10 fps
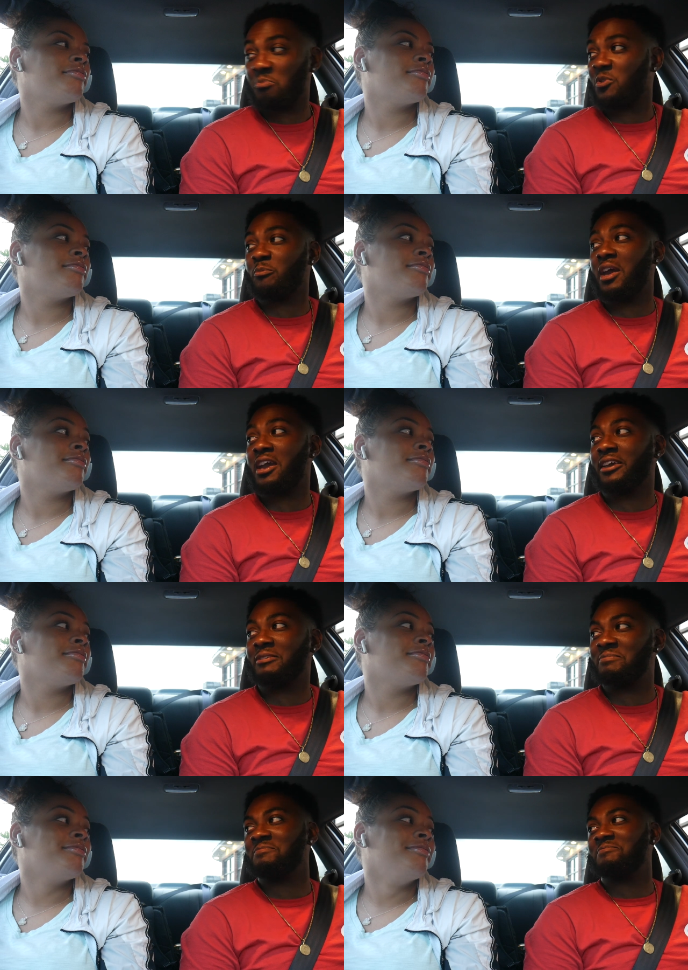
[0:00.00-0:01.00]
Speaker 1: you're paying.
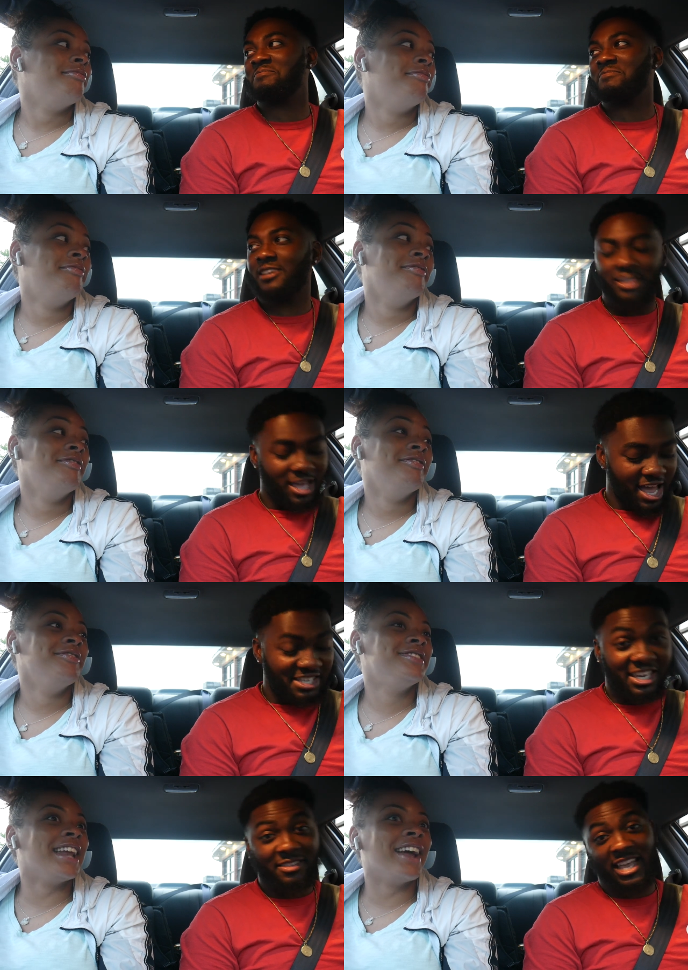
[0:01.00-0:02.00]
I
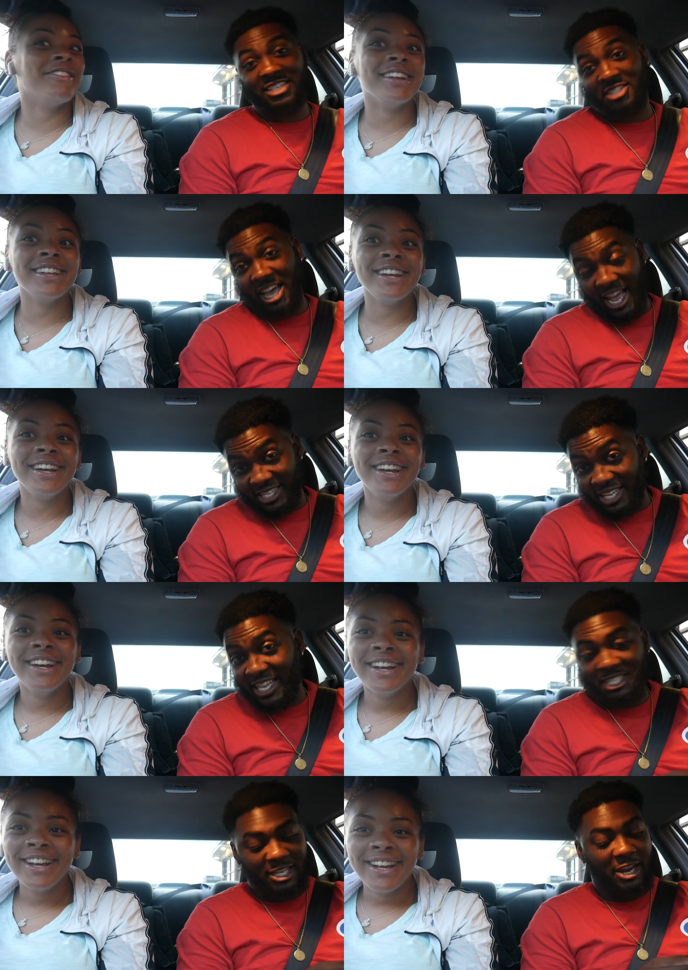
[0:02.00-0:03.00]
take
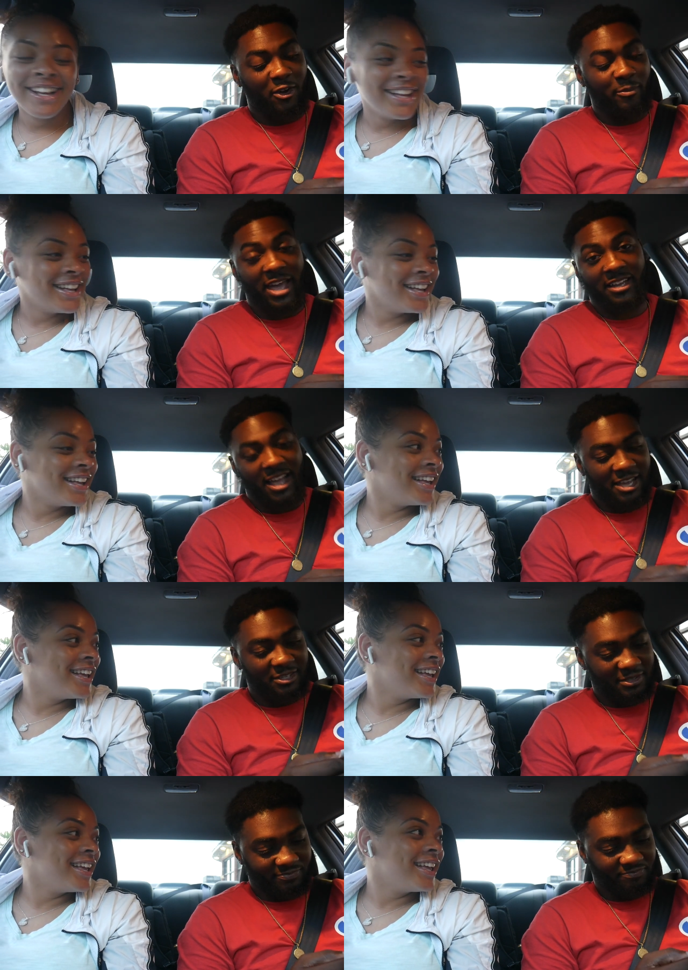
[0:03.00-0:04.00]
that shout out back,
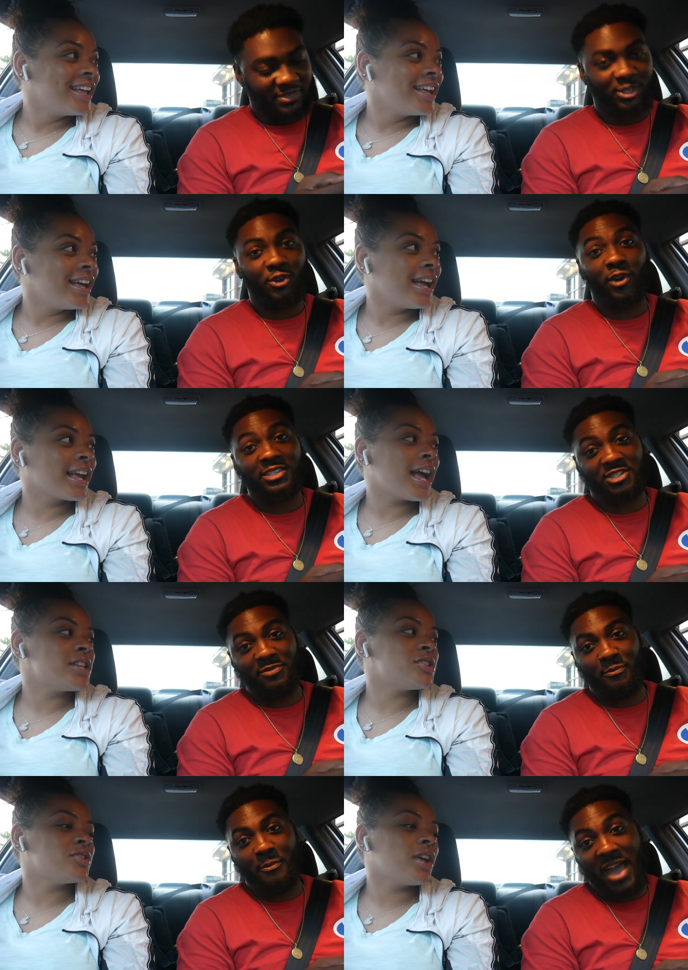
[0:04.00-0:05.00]
guys. It's crazy. She
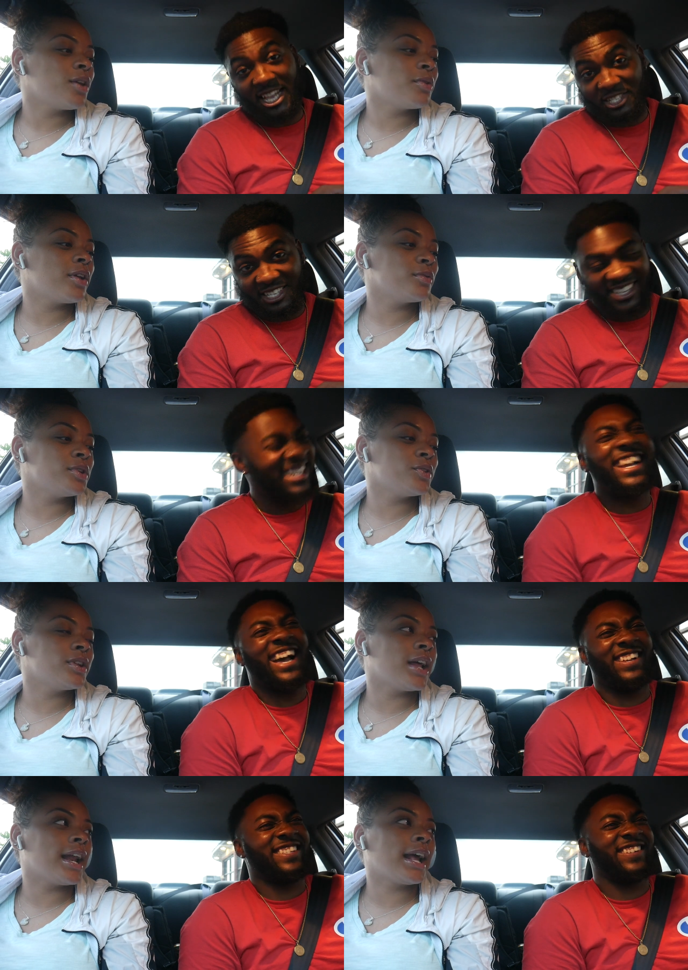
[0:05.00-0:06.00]
magically. Whatever you do
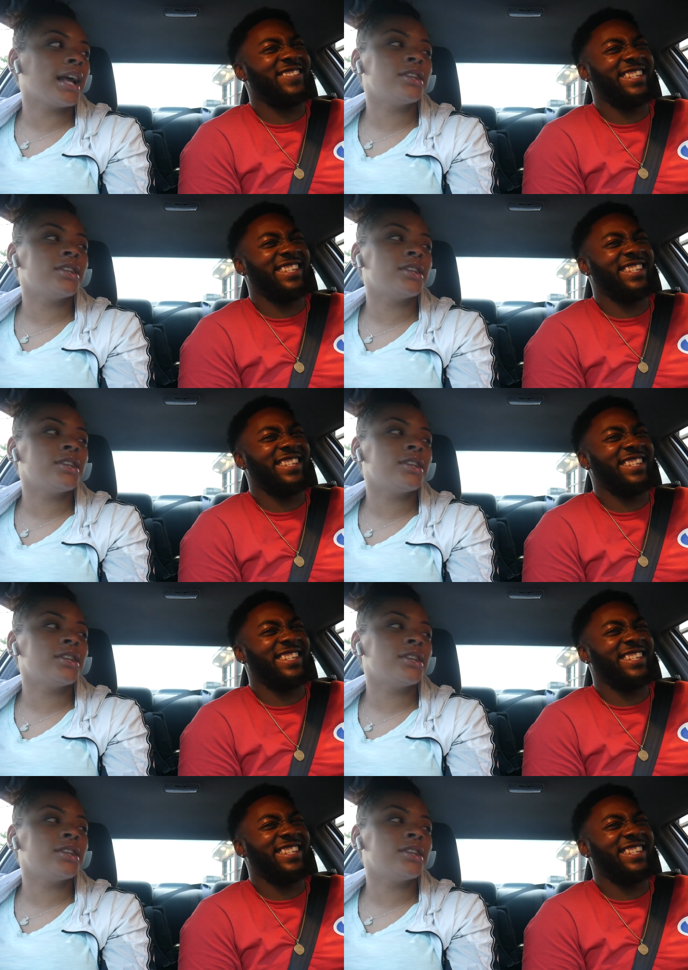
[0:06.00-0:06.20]
tonight, I